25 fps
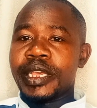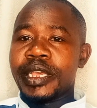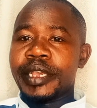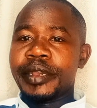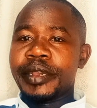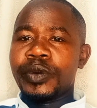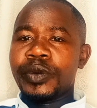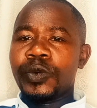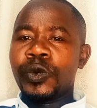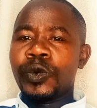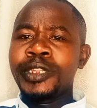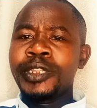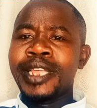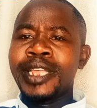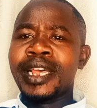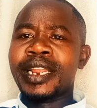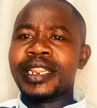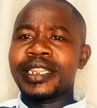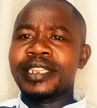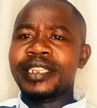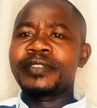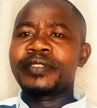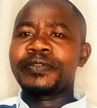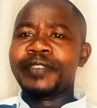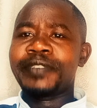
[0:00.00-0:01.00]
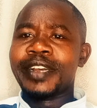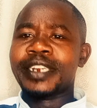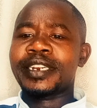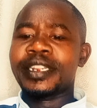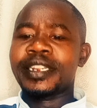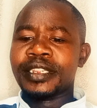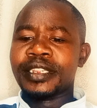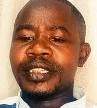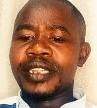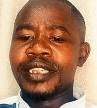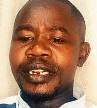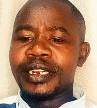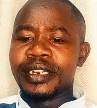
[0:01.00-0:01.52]
what are these
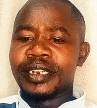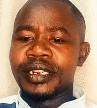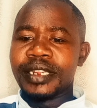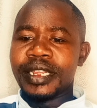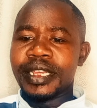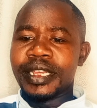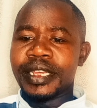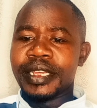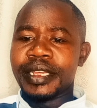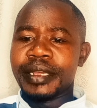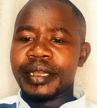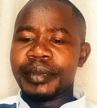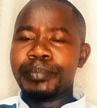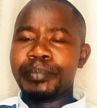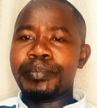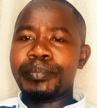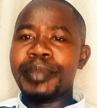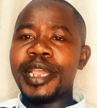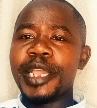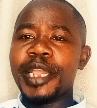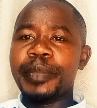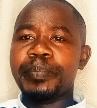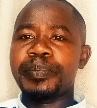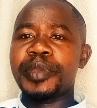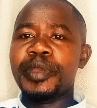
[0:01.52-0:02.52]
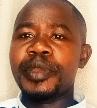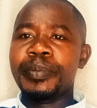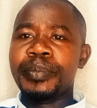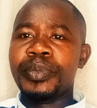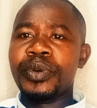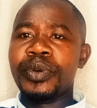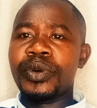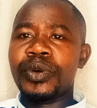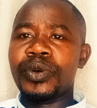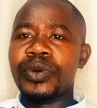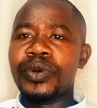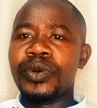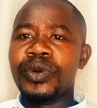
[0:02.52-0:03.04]
factors that make
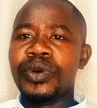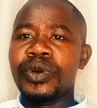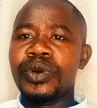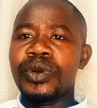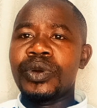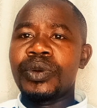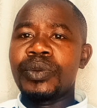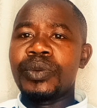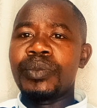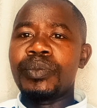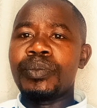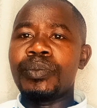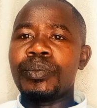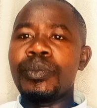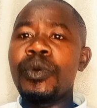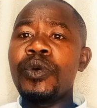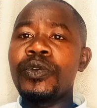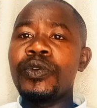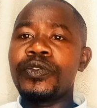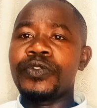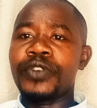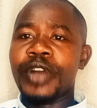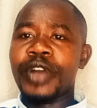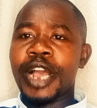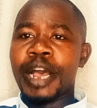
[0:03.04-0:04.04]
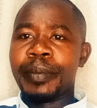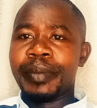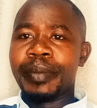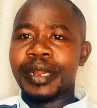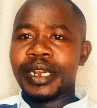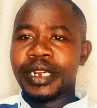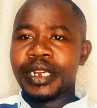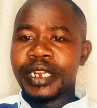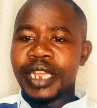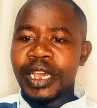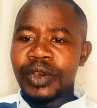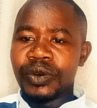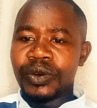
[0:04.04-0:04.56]
people move up
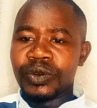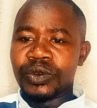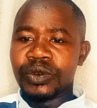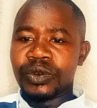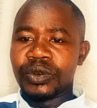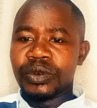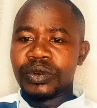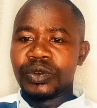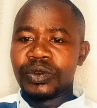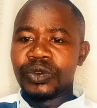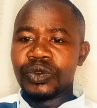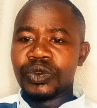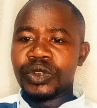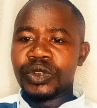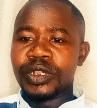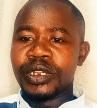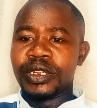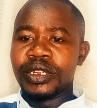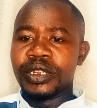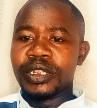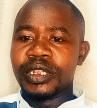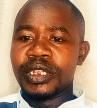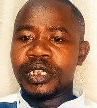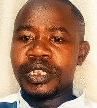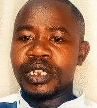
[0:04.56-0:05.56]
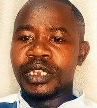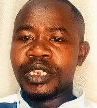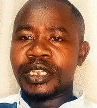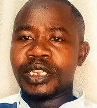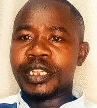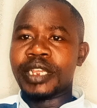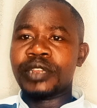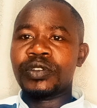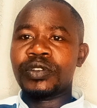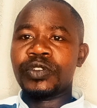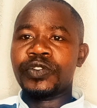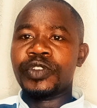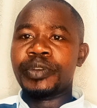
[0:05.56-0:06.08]
and down to in
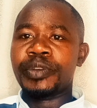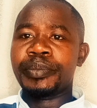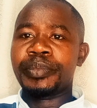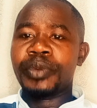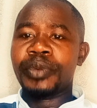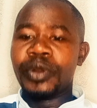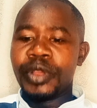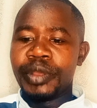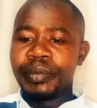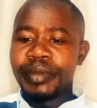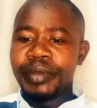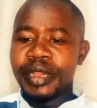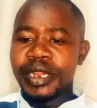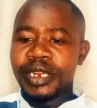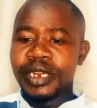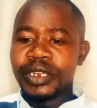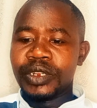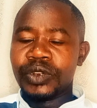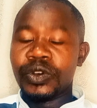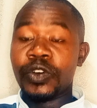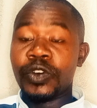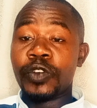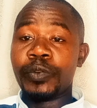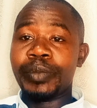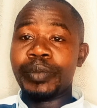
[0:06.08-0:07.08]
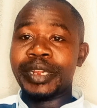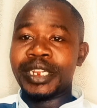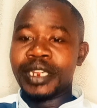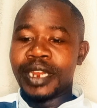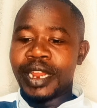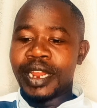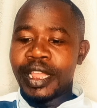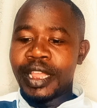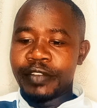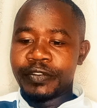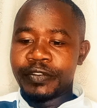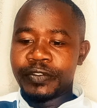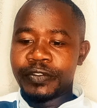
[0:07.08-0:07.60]
search of employment or better
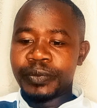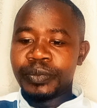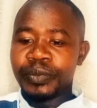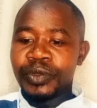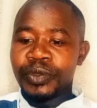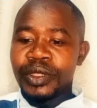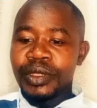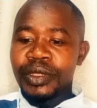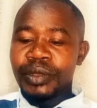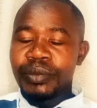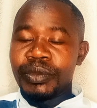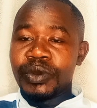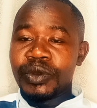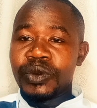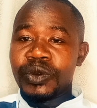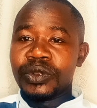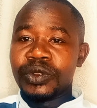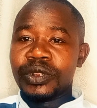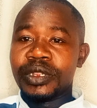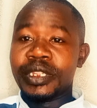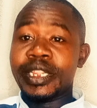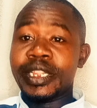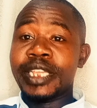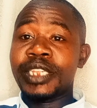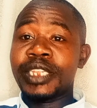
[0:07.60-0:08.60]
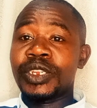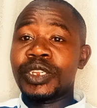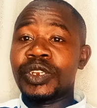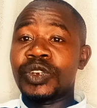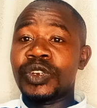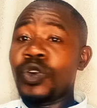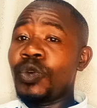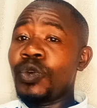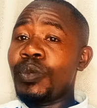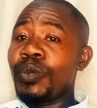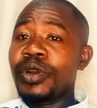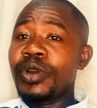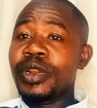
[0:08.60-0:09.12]
life? Because there's
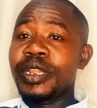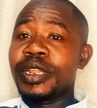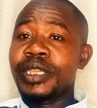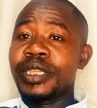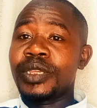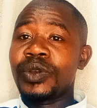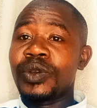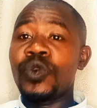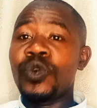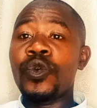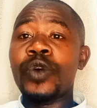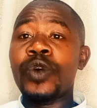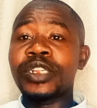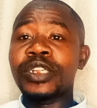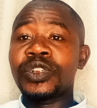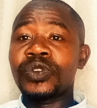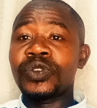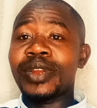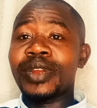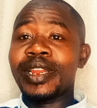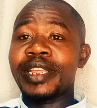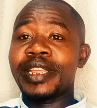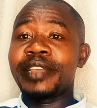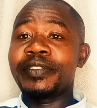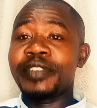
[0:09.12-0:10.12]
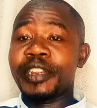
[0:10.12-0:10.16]
nobody who wants to live in